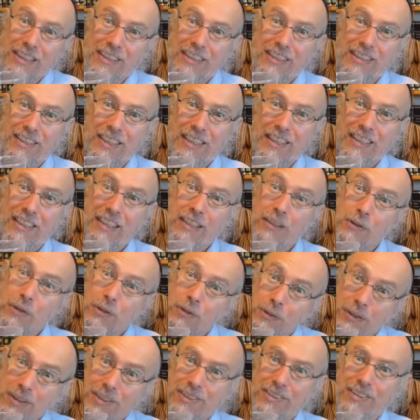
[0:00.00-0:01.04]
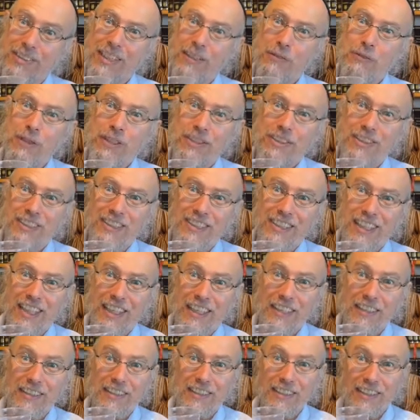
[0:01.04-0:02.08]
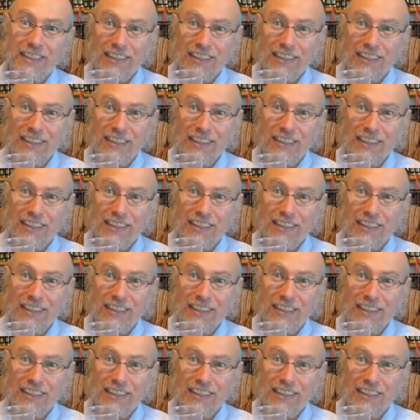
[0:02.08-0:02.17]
the data, and we'll, then we'll decide.